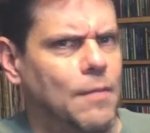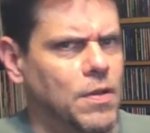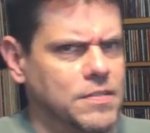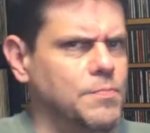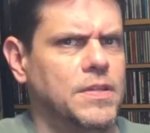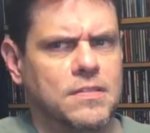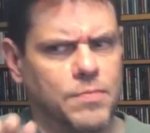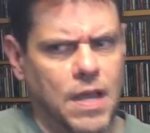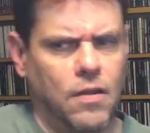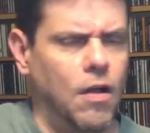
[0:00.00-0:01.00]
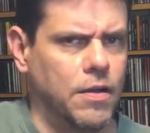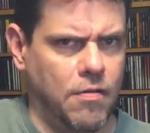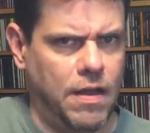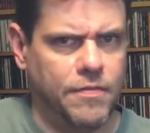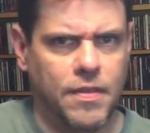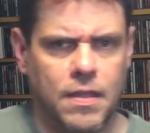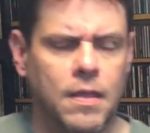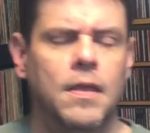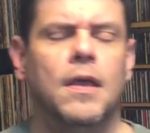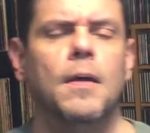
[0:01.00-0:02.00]
That must have been some kind of autograph thing.
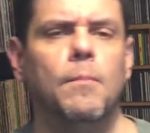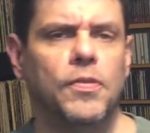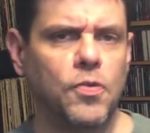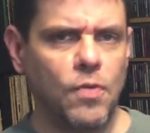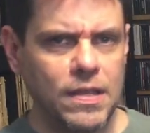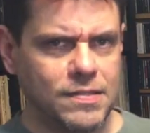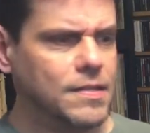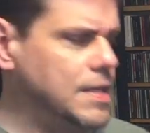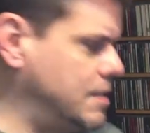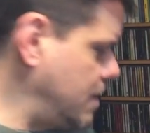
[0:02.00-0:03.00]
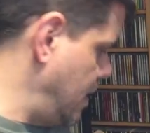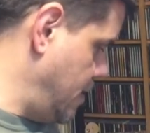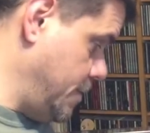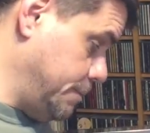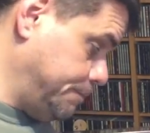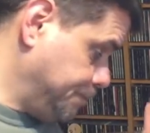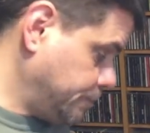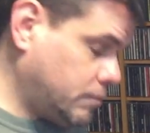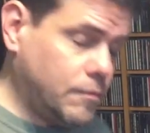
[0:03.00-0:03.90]
But the rest of these... Um,